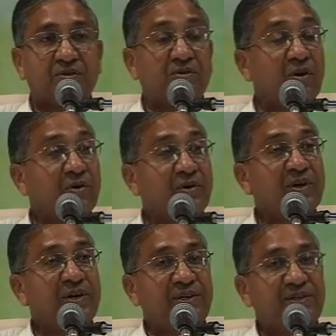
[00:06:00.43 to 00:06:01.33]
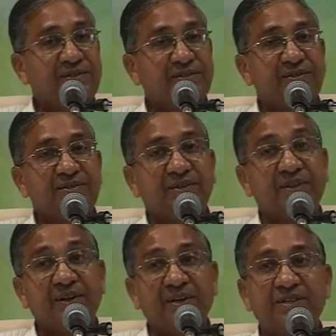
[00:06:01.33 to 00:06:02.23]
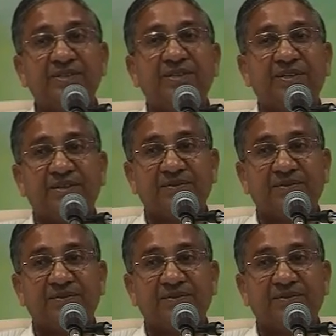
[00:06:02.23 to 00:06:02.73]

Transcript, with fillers: conquered the nature.